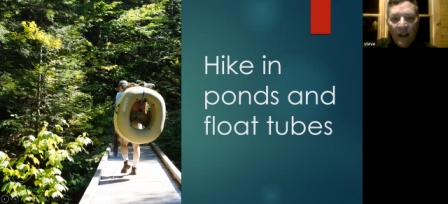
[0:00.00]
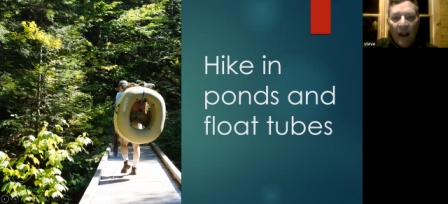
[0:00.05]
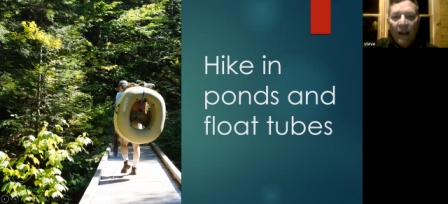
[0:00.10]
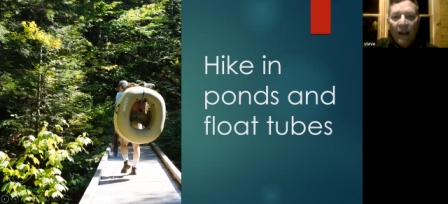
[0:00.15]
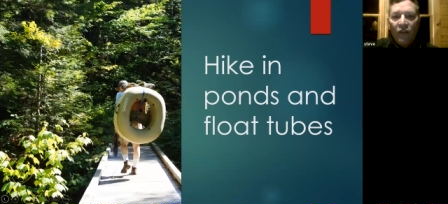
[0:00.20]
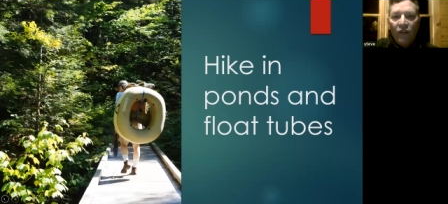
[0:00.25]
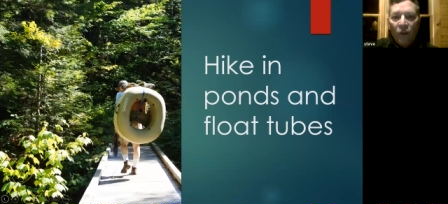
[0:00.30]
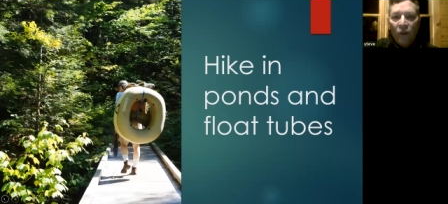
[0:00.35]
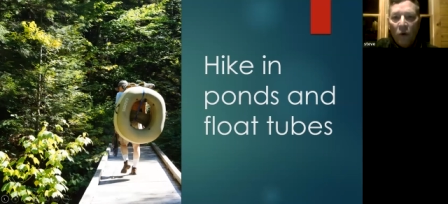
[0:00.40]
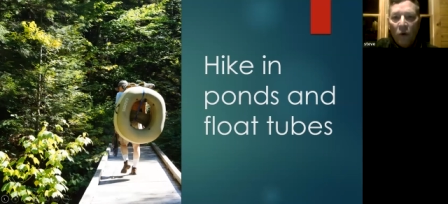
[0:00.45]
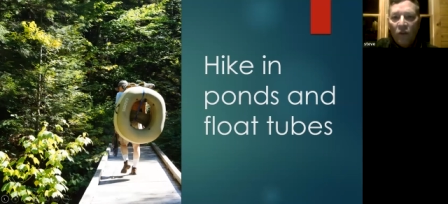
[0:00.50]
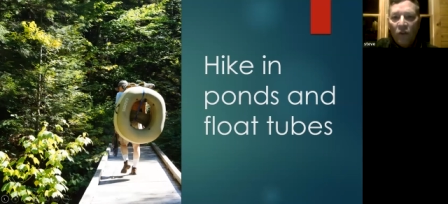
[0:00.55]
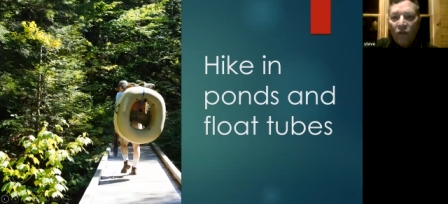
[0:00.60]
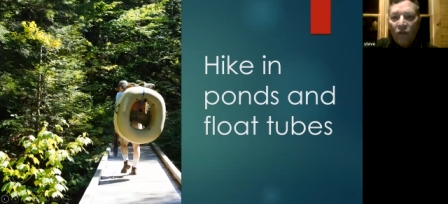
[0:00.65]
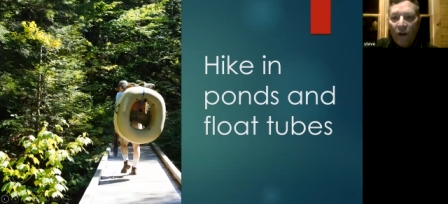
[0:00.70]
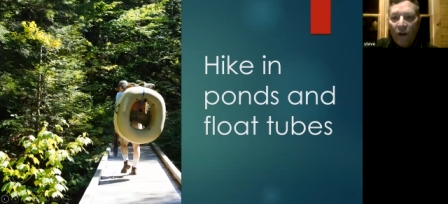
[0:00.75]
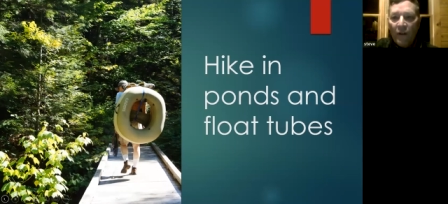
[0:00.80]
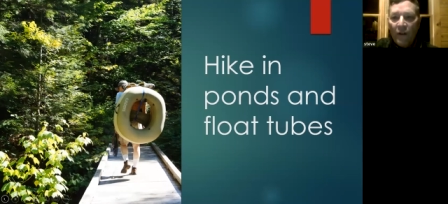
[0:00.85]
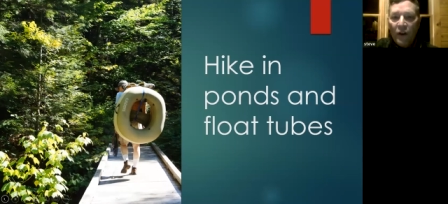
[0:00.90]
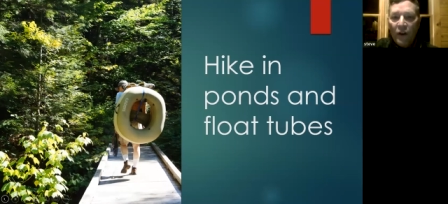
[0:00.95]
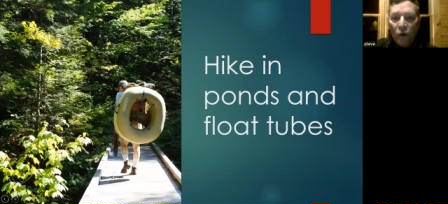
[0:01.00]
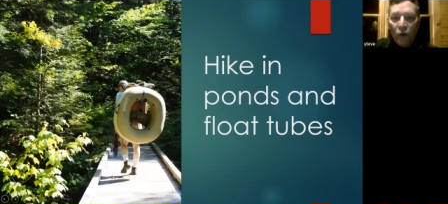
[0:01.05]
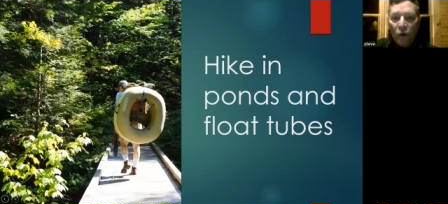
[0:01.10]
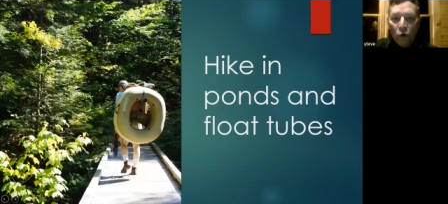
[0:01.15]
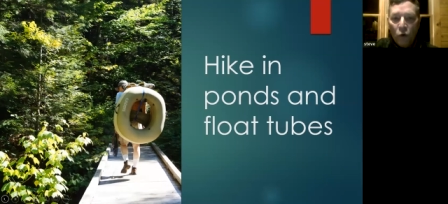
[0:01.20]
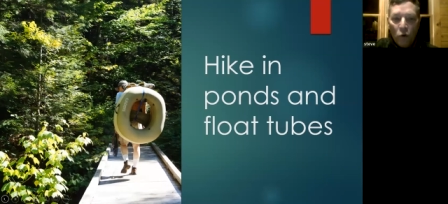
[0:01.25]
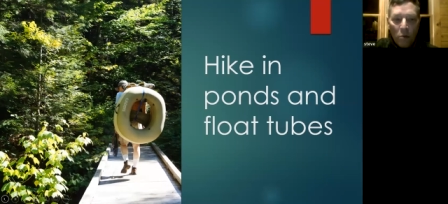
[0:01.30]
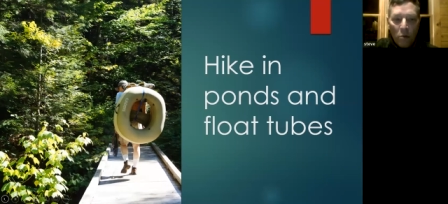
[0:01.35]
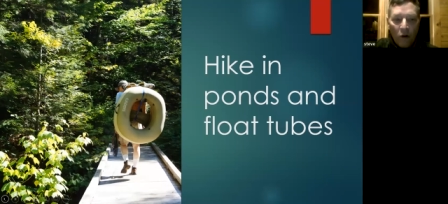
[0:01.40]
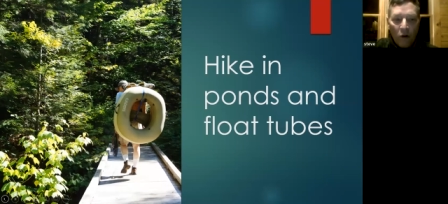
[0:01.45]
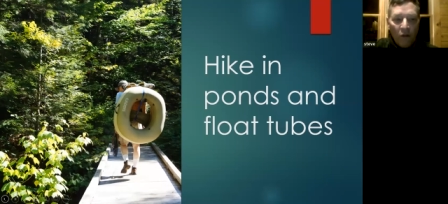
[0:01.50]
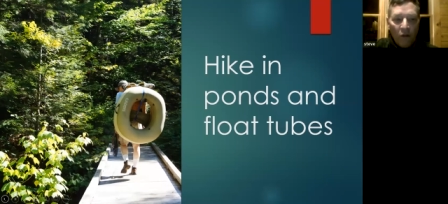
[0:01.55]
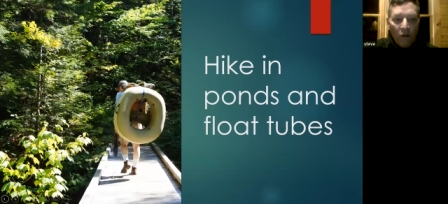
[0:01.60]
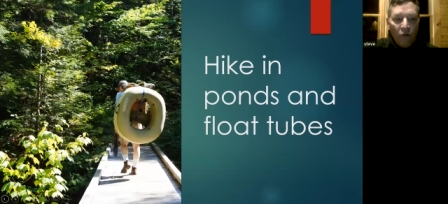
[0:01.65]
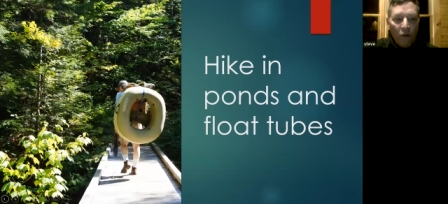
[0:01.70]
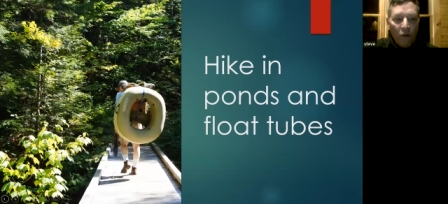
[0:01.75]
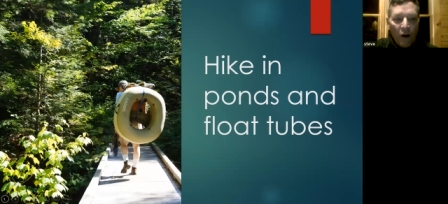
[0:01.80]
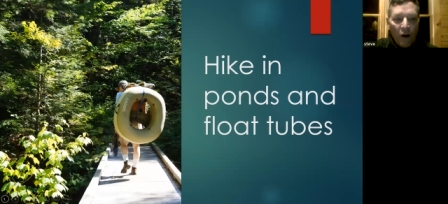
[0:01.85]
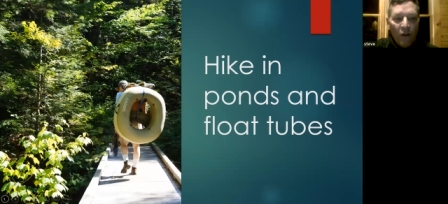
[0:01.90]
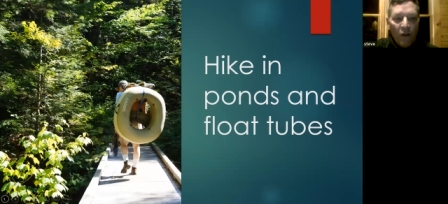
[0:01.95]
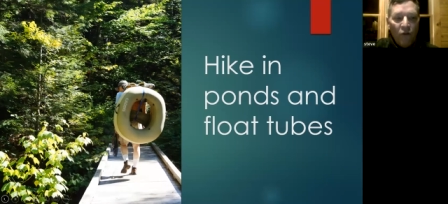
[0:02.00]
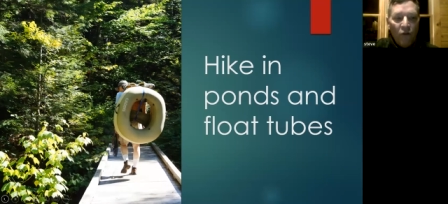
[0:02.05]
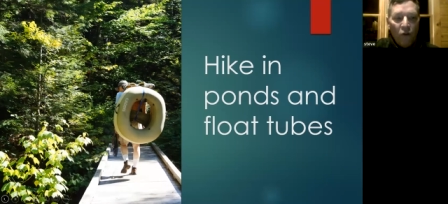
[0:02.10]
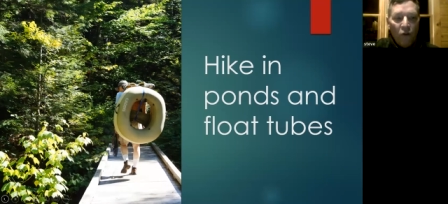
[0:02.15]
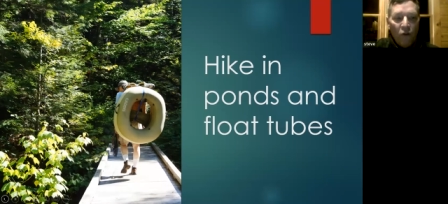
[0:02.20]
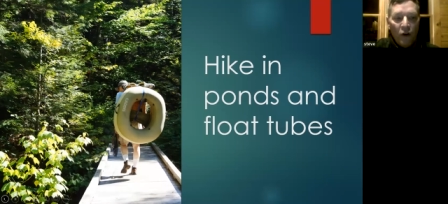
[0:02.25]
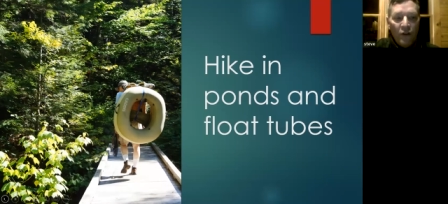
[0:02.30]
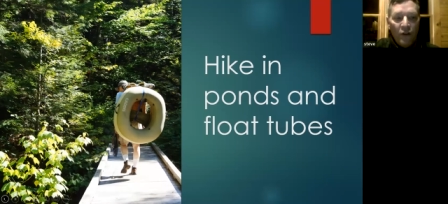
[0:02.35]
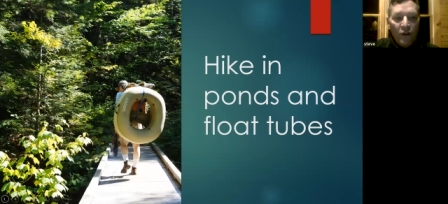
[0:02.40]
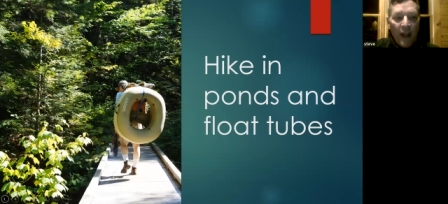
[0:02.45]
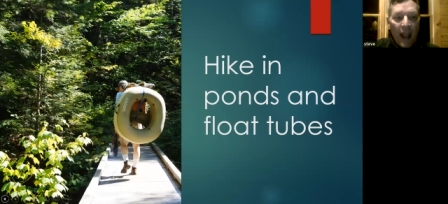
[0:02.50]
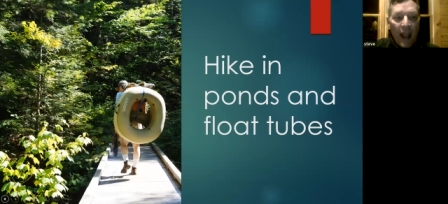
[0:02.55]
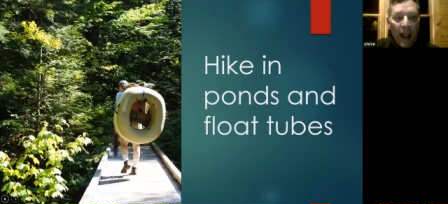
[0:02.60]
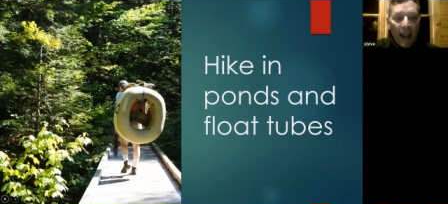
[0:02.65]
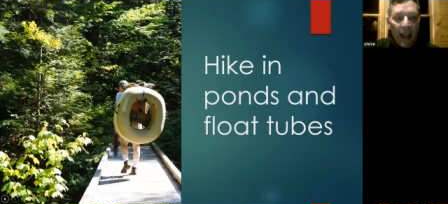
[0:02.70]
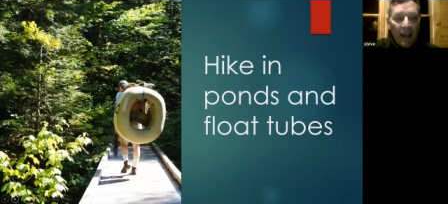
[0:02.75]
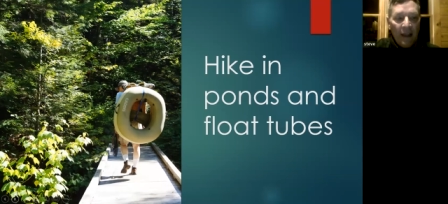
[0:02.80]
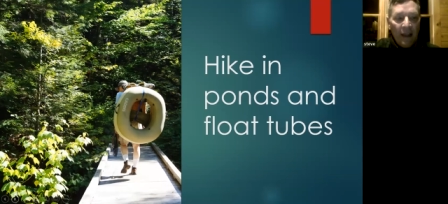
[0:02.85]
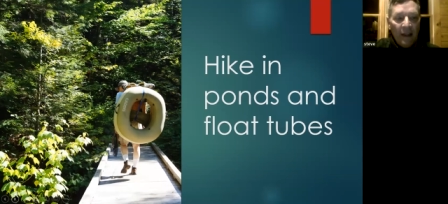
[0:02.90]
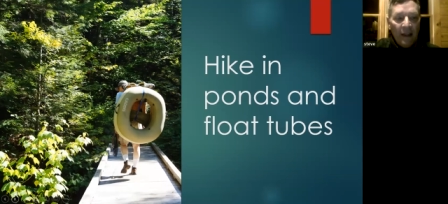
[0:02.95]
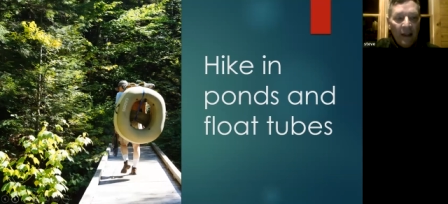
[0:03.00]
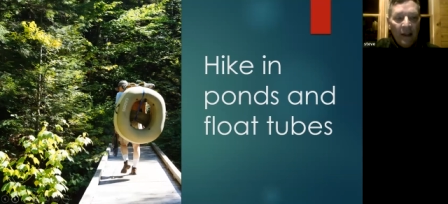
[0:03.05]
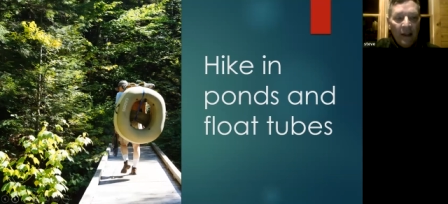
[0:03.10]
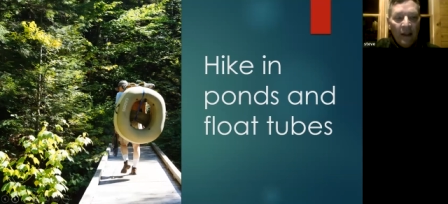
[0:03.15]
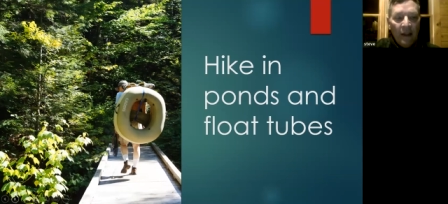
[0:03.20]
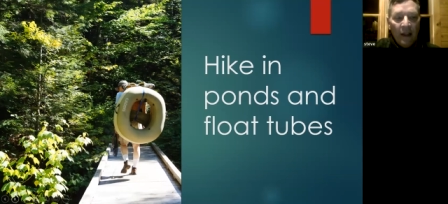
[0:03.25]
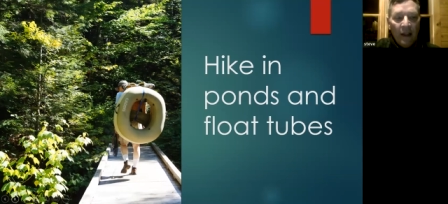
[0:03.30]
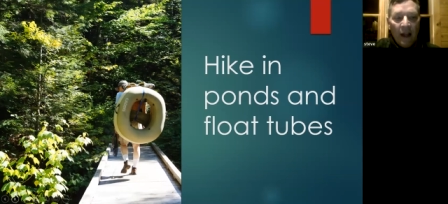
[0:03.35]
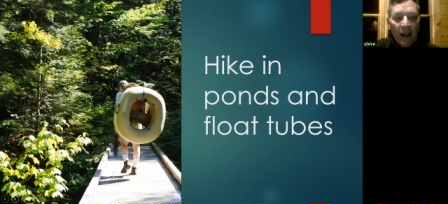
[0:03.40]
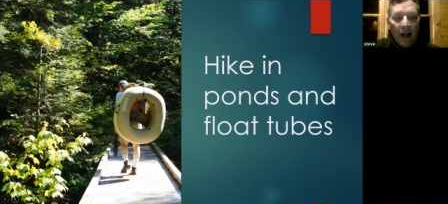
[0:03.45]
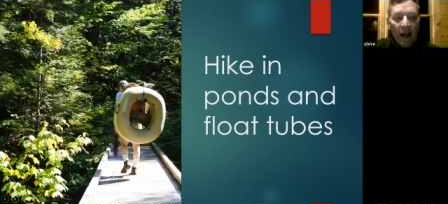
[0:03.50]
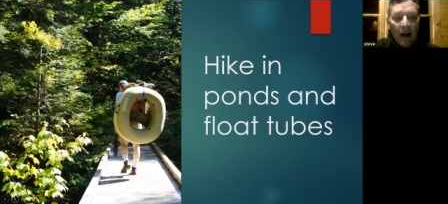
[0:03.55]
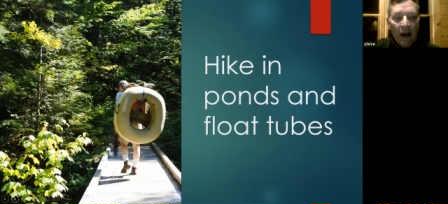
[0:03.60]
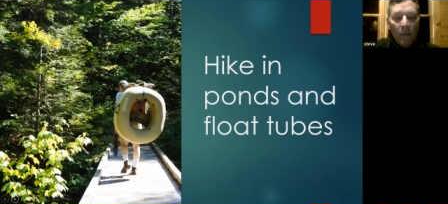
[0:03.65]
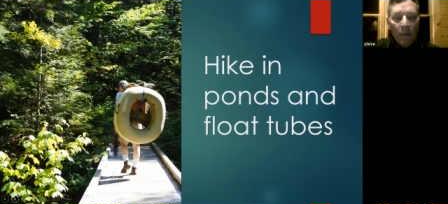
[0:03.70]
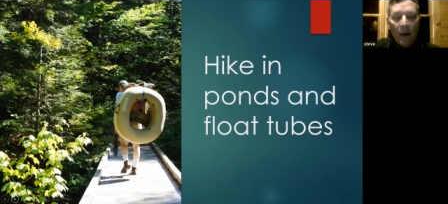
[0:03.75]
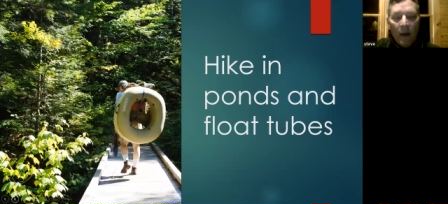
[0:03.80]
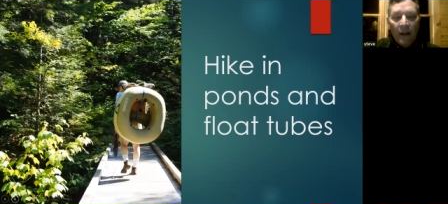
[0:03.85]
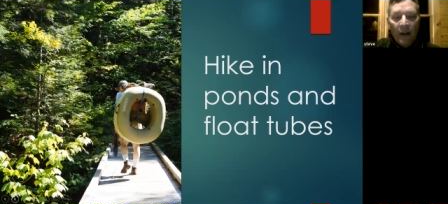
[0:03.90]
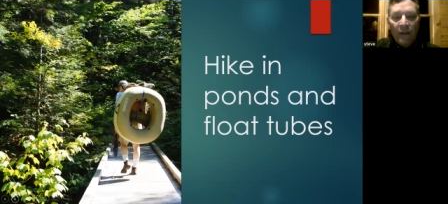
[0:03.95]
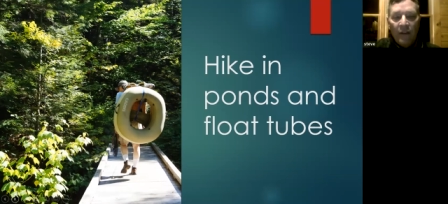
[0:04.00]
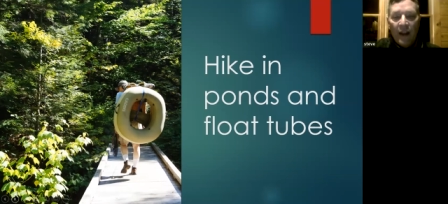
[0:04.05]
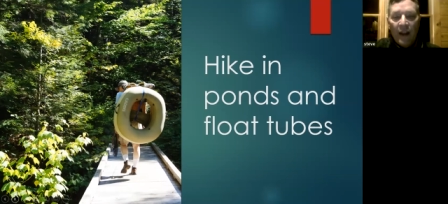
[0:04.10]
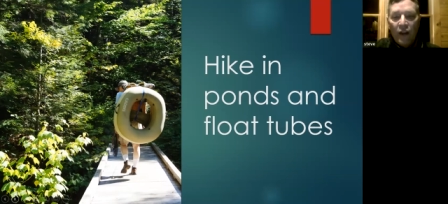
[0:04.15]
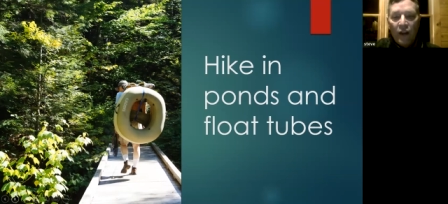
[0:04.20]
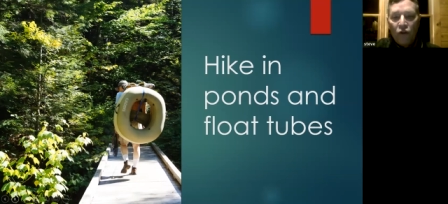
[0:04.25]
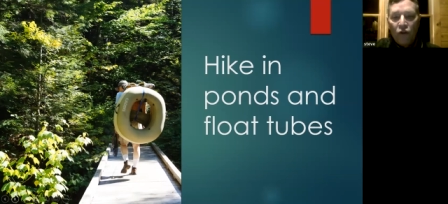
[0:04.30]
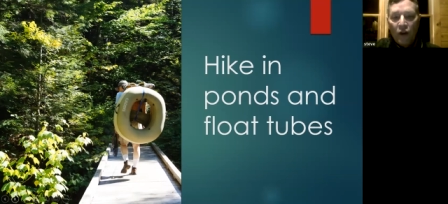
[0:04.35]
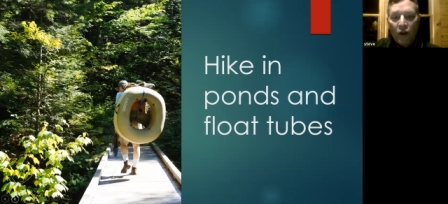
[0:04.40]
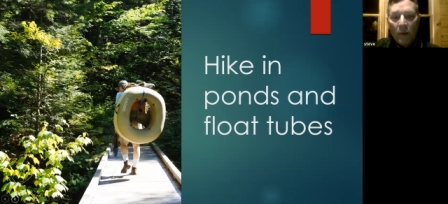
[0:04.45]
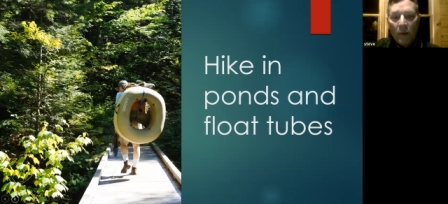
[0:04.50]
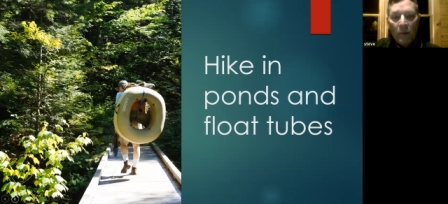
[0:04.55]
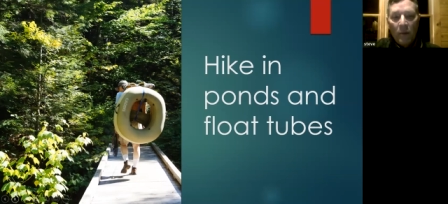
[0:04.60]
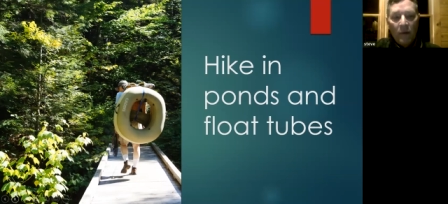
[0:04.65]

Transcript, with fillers: And so it's very doable for a, for a day, um, a day trip.